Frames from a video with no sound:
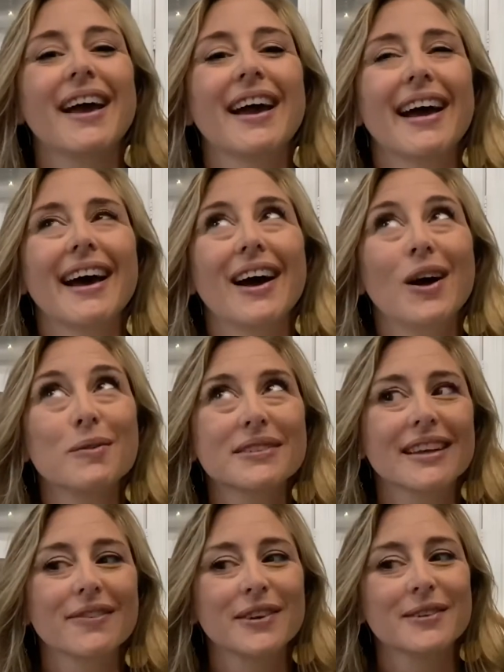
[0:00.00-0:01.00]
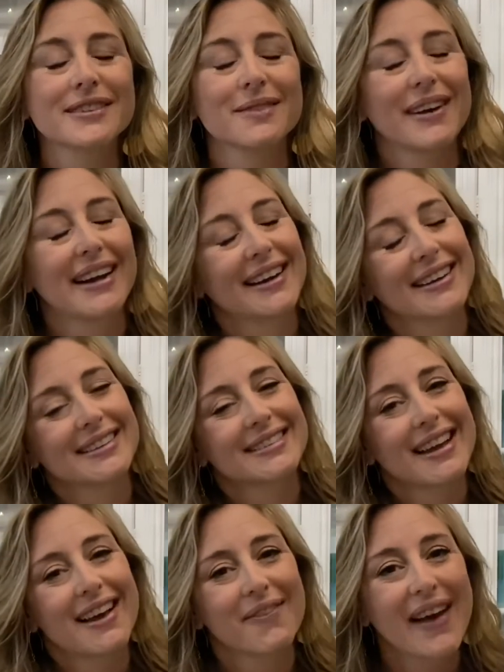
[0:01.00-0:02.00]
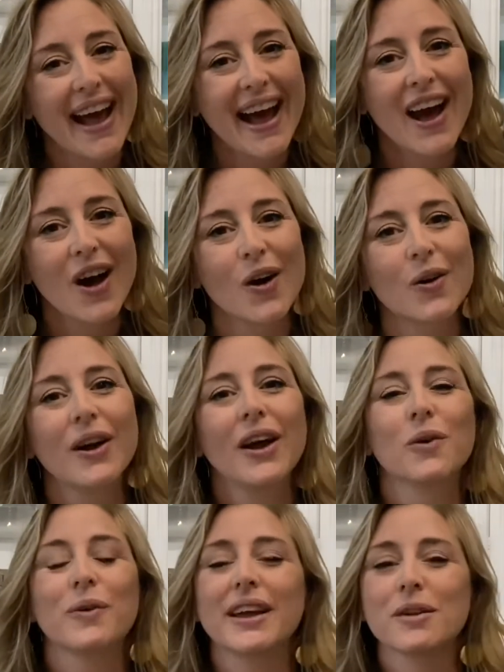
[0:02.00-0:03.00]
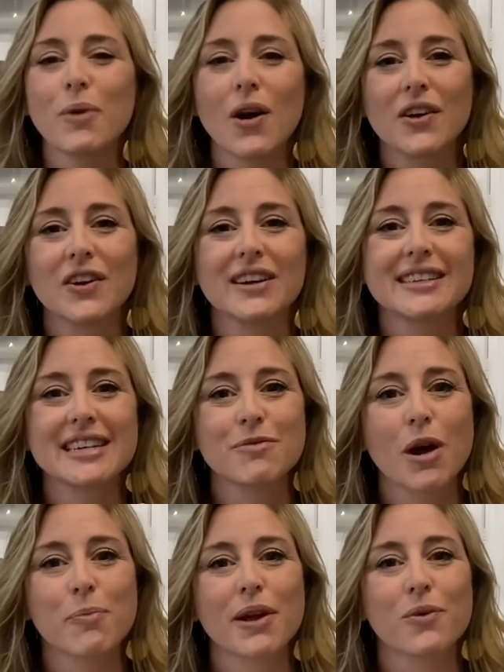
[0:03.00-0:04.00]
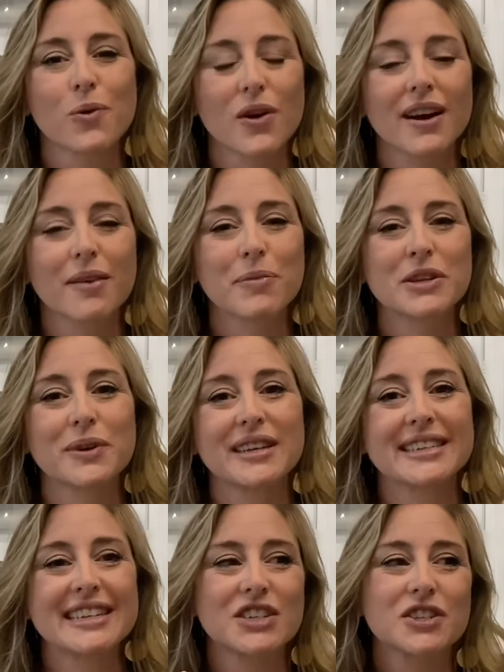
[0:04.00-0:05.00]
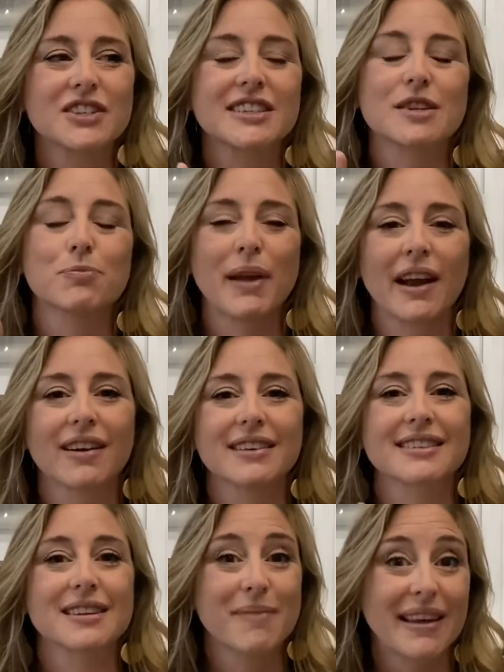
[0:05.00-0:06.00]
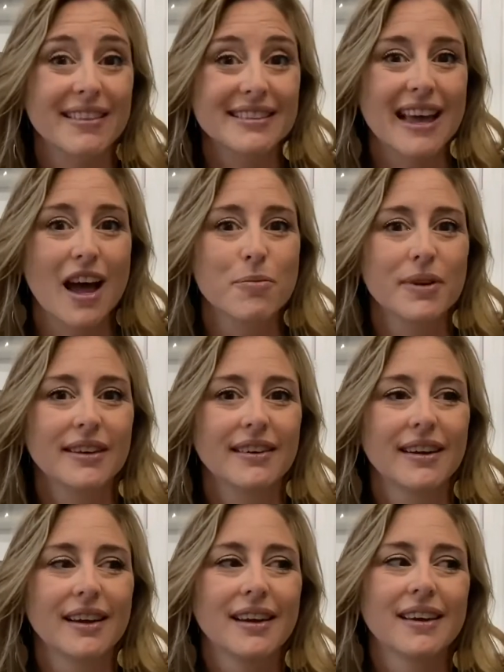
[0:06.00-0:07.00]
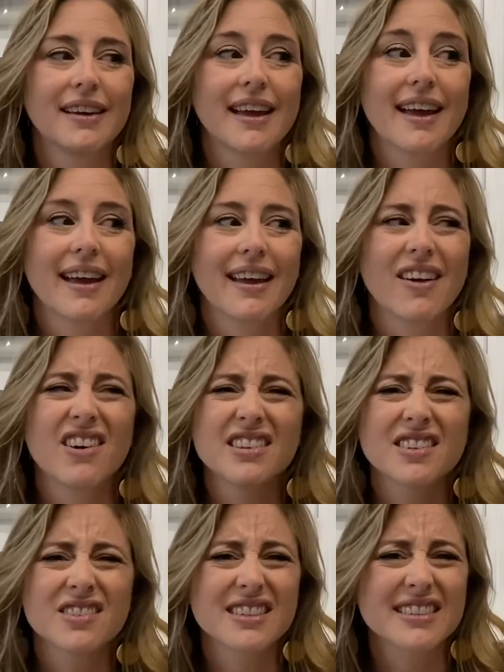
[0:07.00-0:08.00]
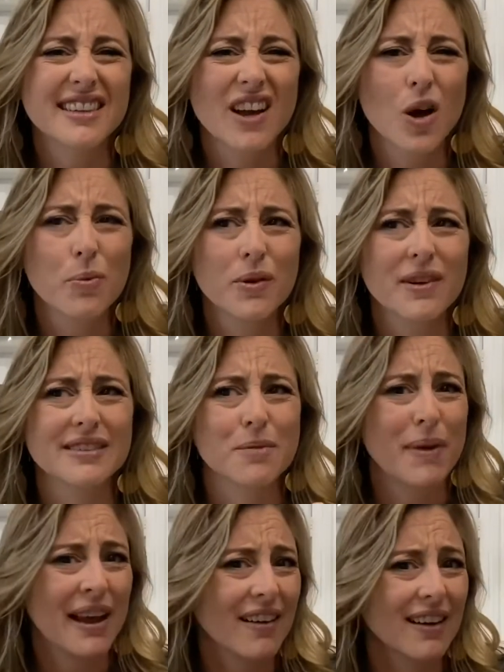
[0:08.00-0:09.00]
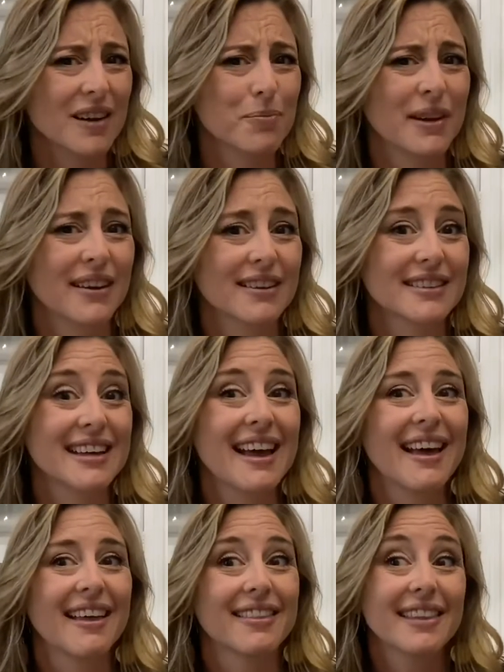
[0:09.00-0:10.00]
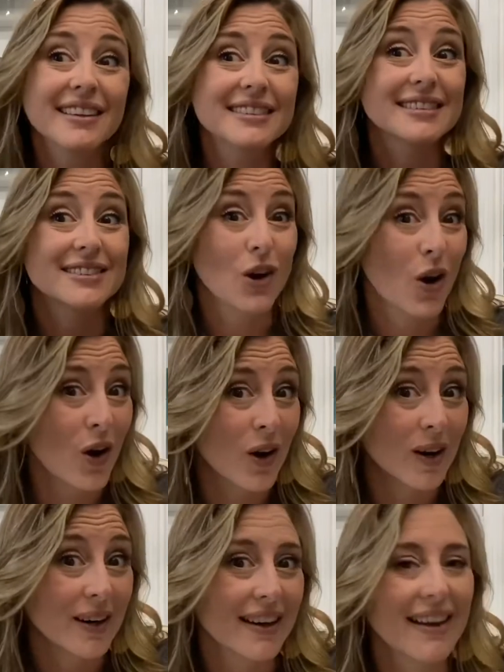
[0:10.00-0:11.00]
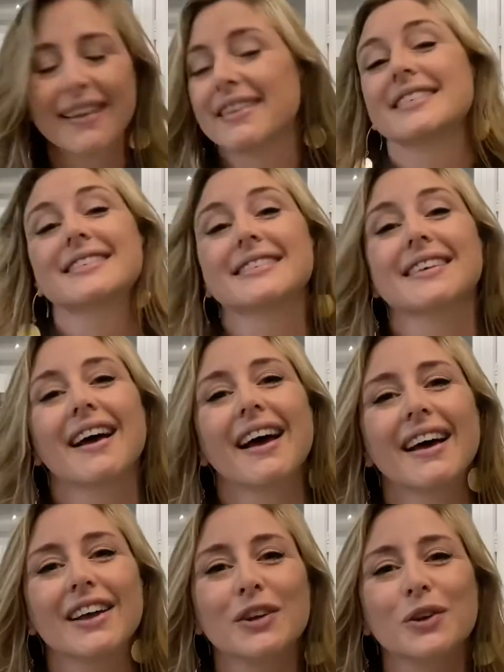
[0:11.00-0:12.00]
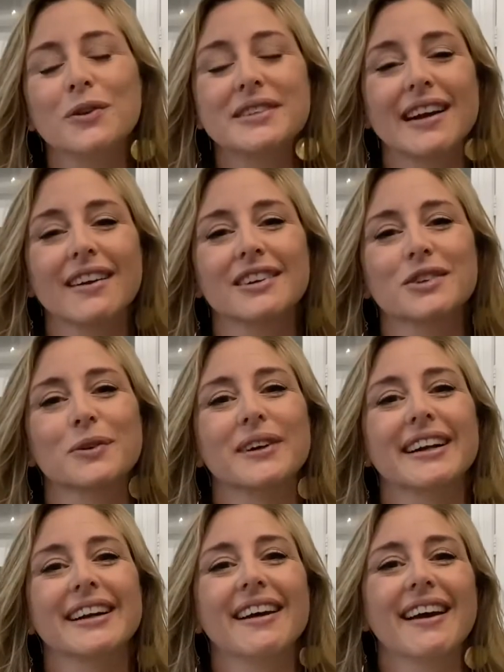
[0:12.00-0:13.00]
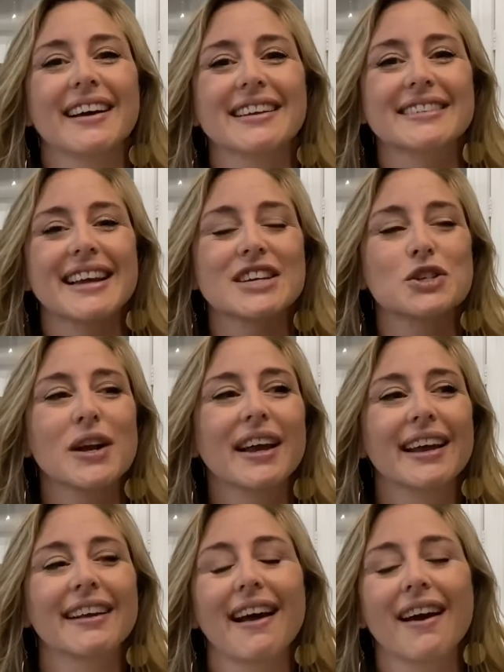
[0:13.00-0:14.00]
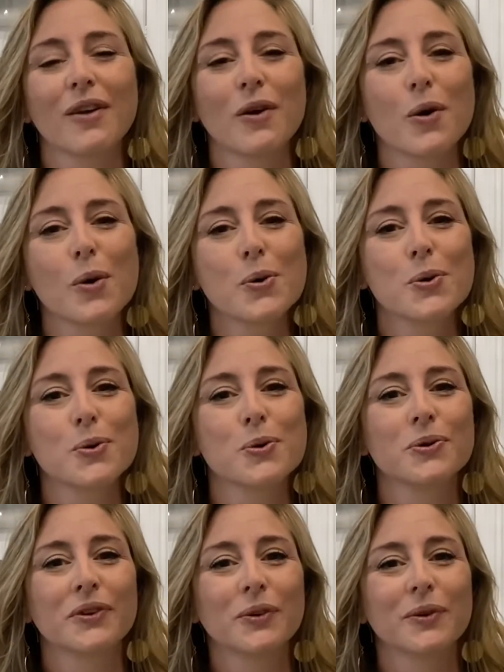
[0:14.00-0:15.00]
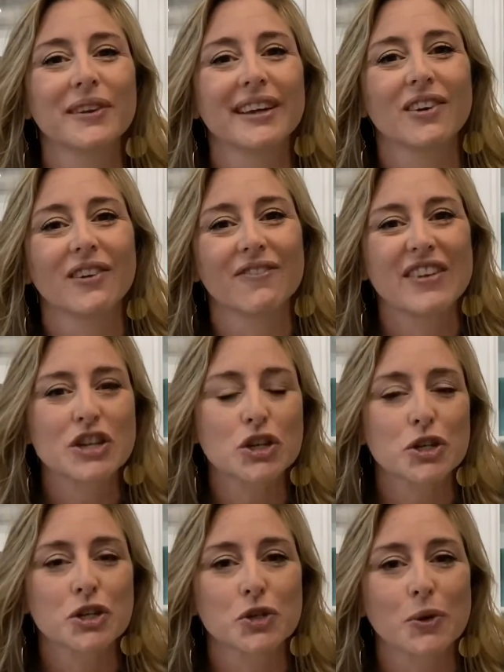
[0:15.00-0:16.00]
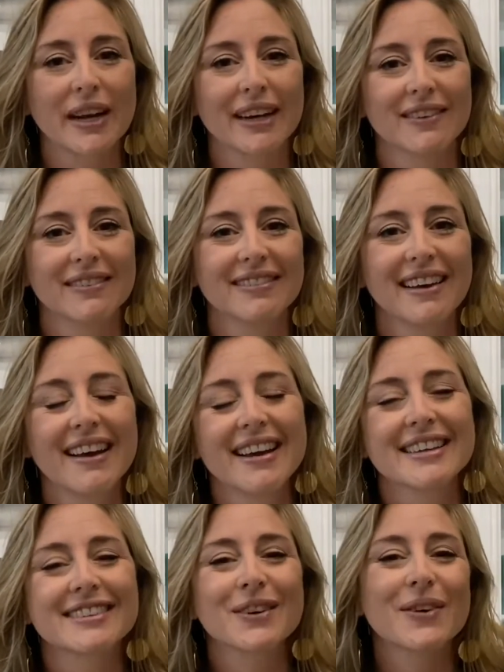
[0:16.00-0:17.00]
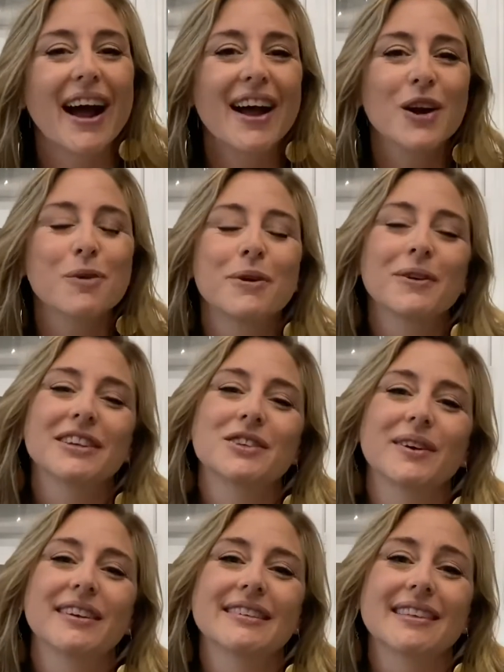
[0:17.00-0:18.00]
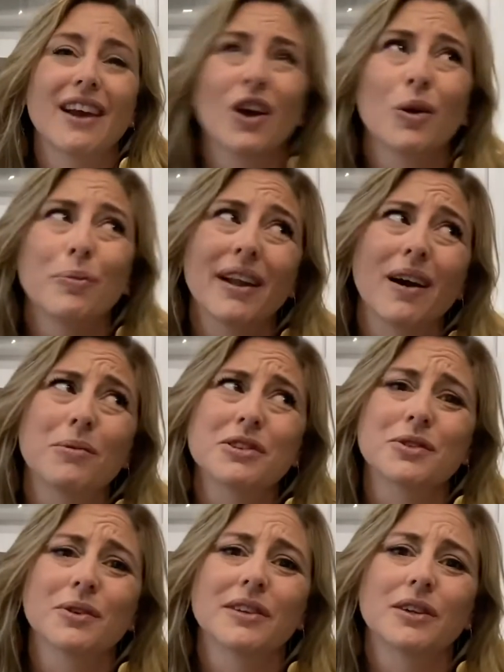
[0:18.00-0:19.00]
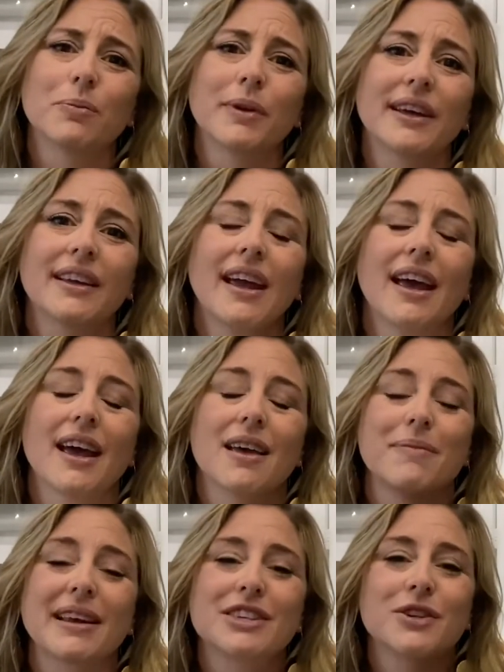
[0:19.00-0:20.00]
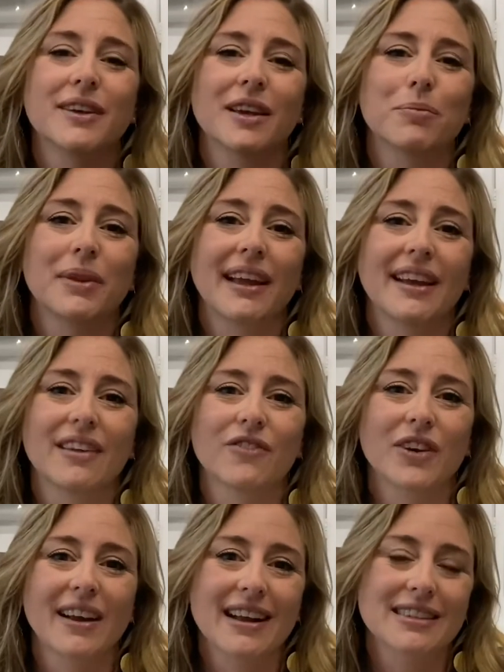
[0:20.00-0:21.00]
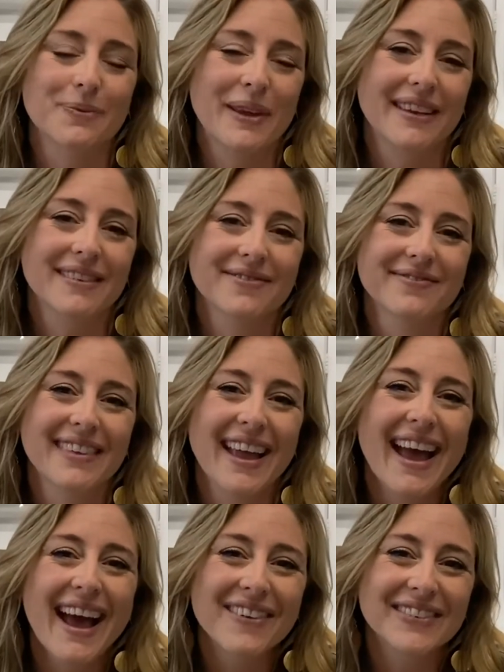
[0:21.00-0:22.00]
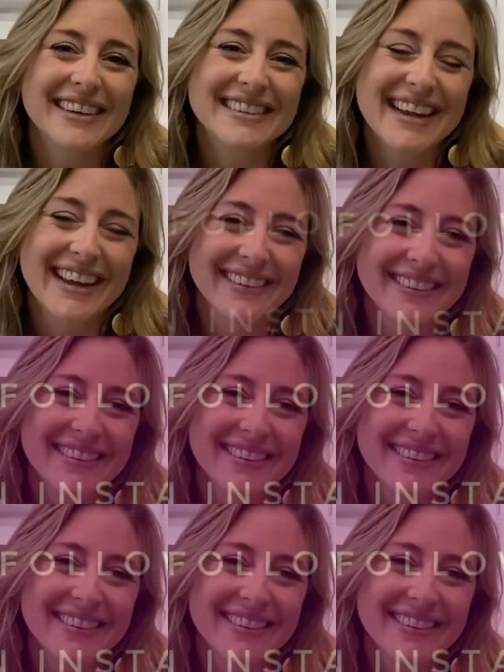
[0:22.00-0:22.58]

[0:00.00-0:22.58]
helps give you some ideas of how we can partner and team up and work between teachers and parents to make this happen, and also just to help you as a parent, because this is hard. This is new territory. It's like trekking down a whole new little adventure trail. So I hope you enjoy this. I hope it helps you a little bit and makes you get planning for next week. Have a great day.